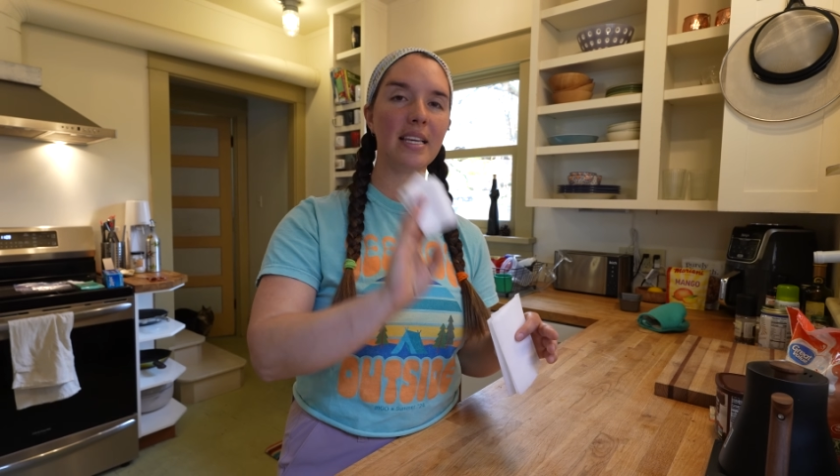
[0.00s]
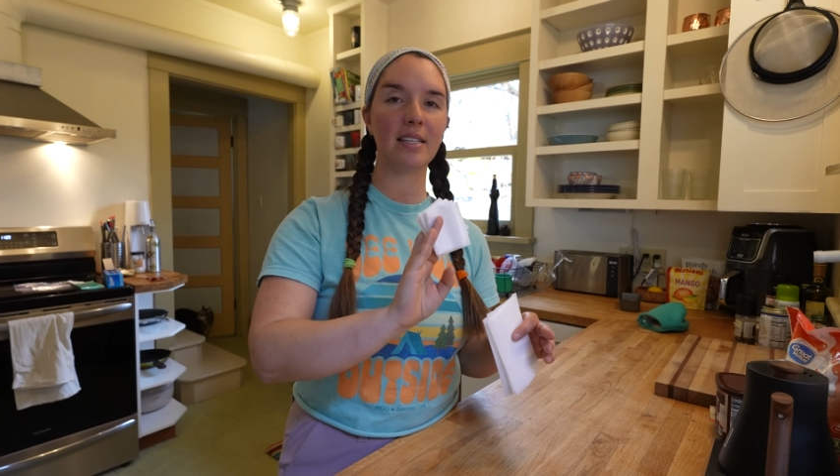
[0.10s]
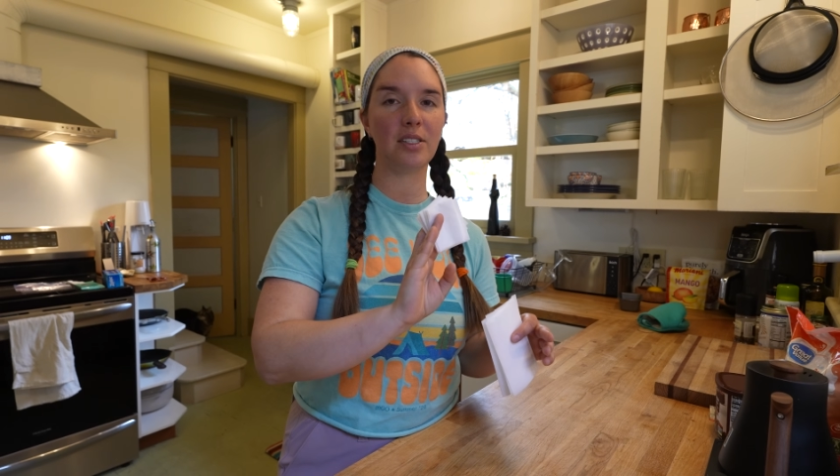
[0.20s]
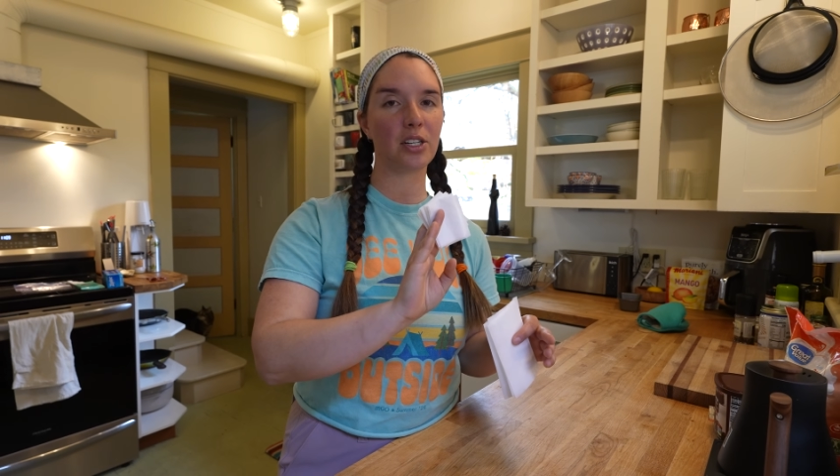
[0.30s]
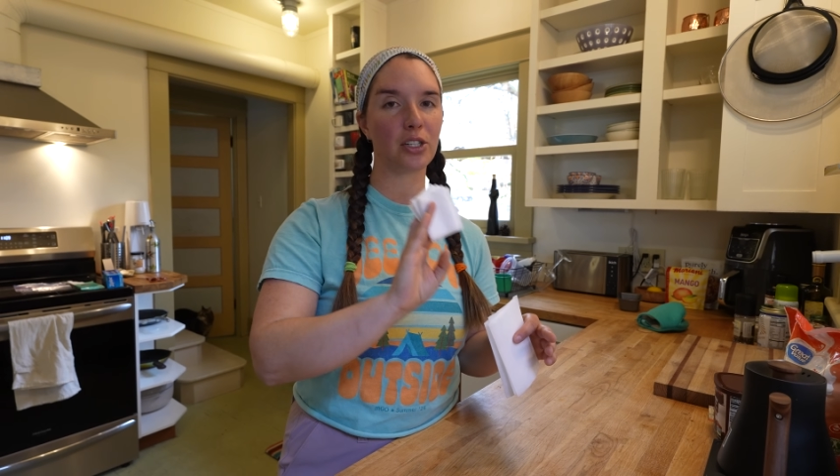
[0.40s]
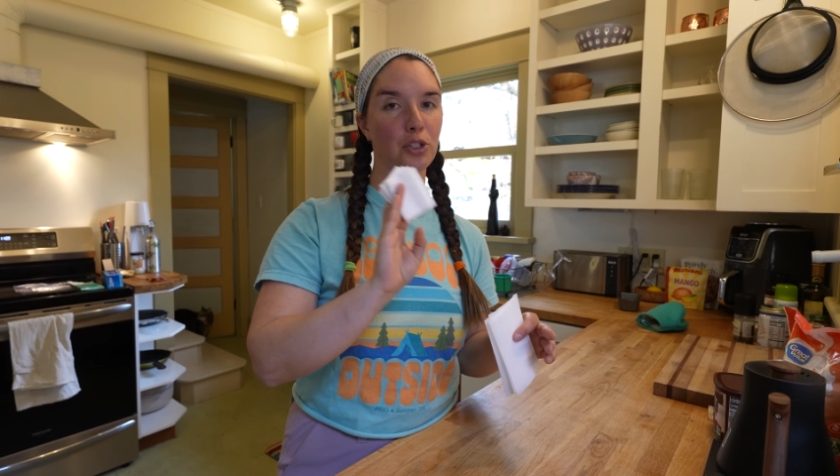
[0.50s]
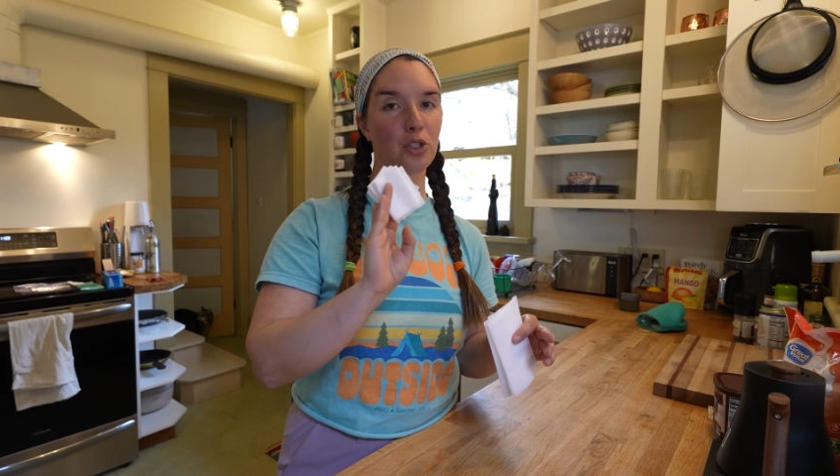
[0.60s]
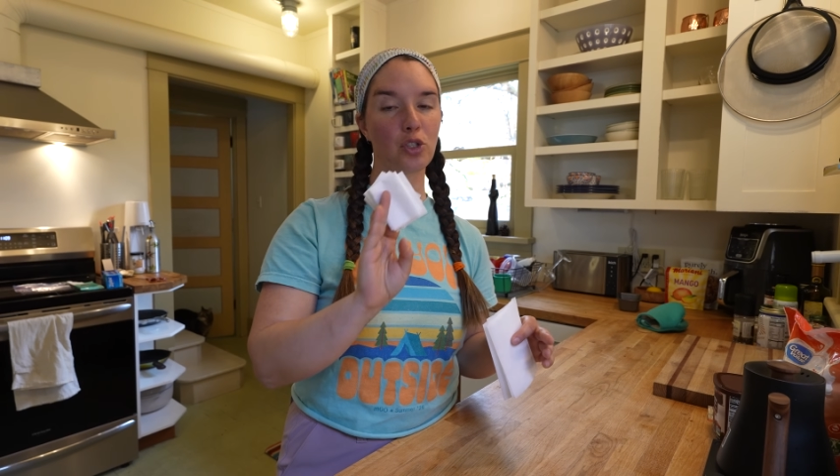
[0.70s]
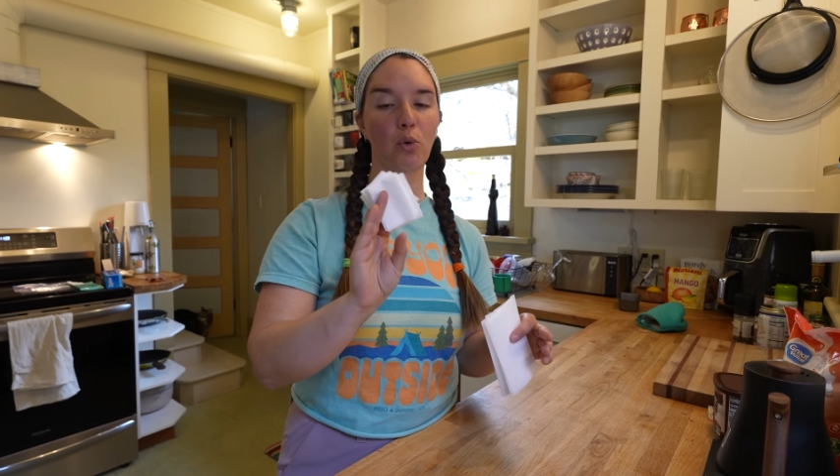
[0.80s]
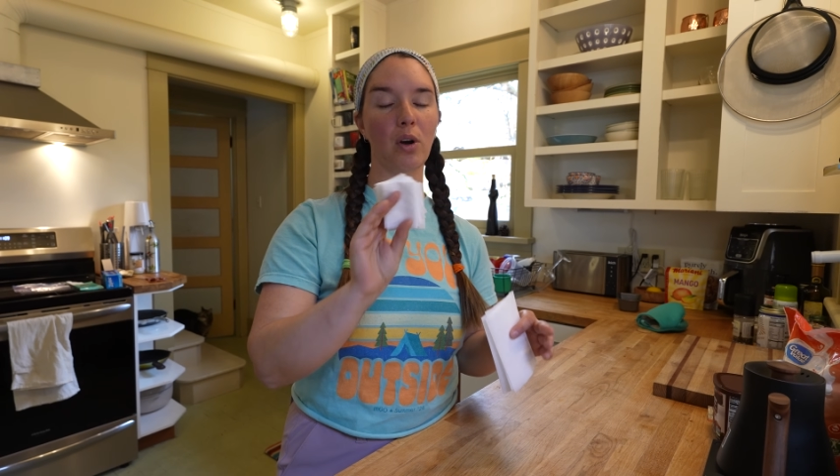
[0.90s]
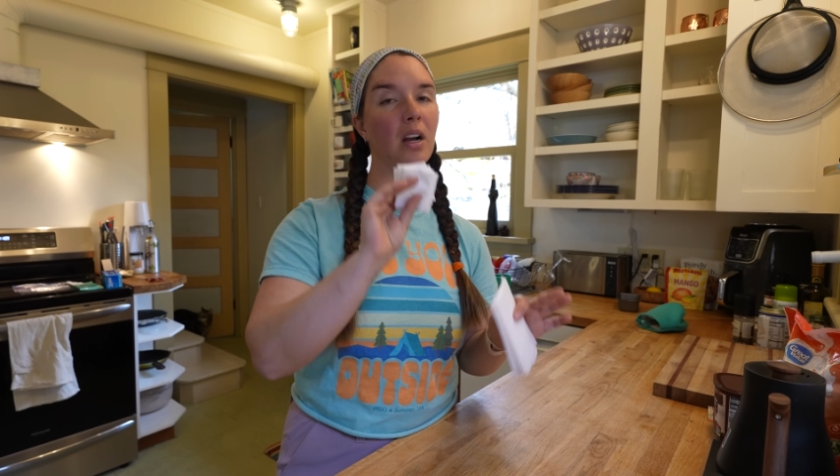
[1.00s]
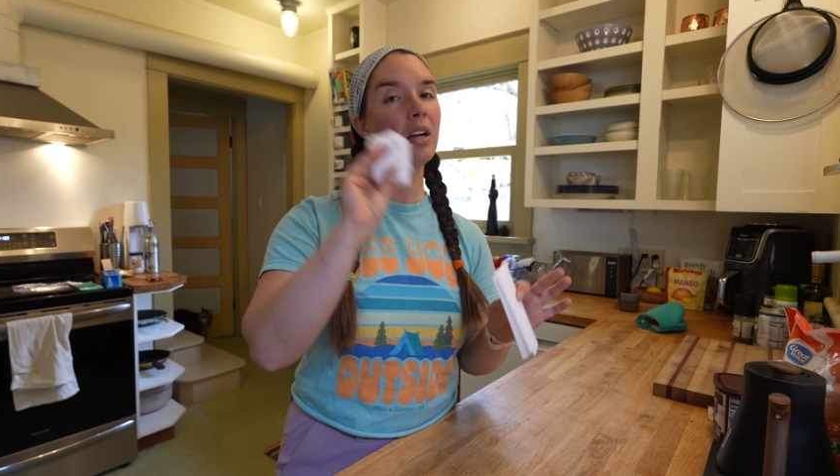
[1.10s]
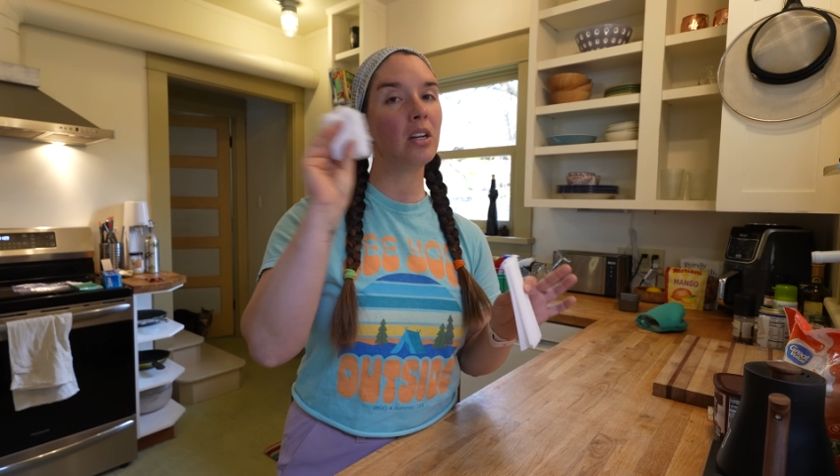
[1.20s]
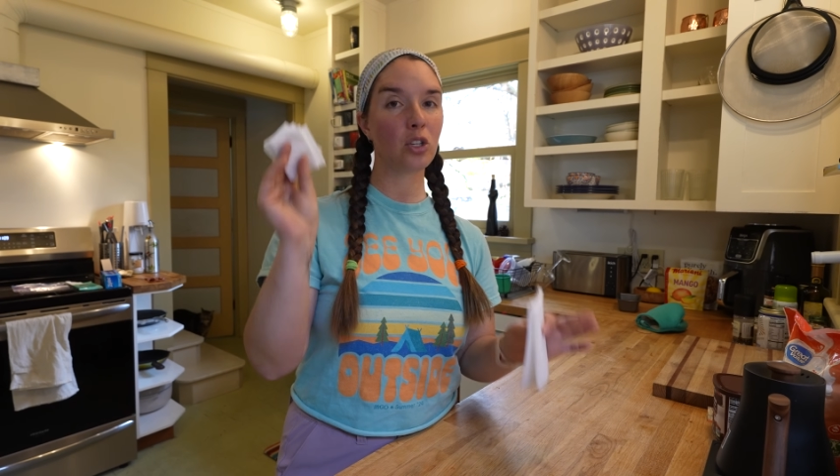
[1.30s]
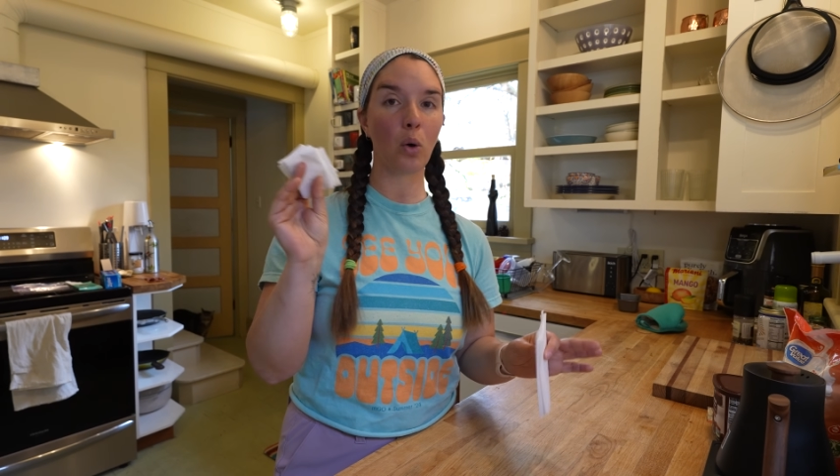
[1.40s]
easier to store
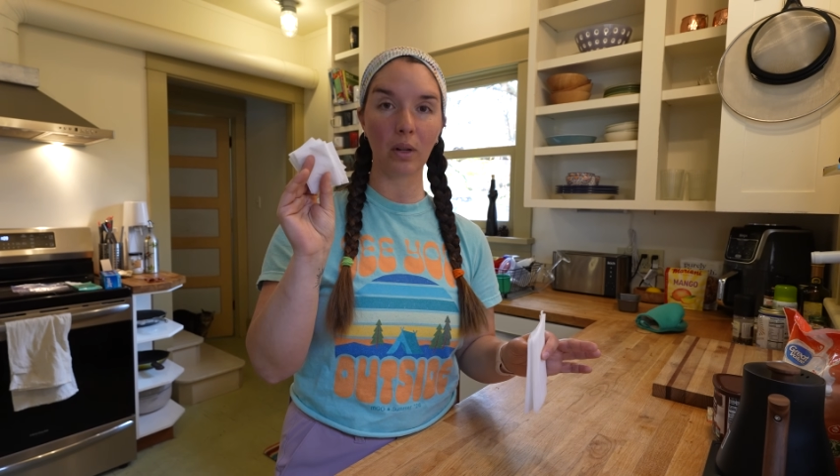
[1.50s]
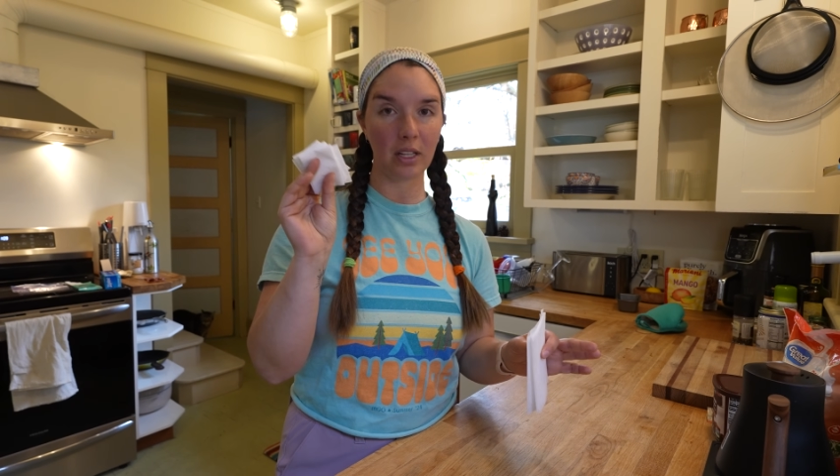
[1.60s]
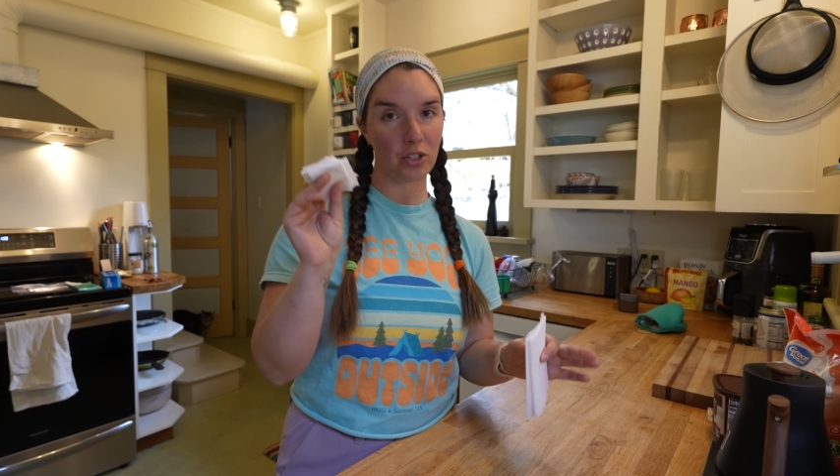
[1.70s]
totally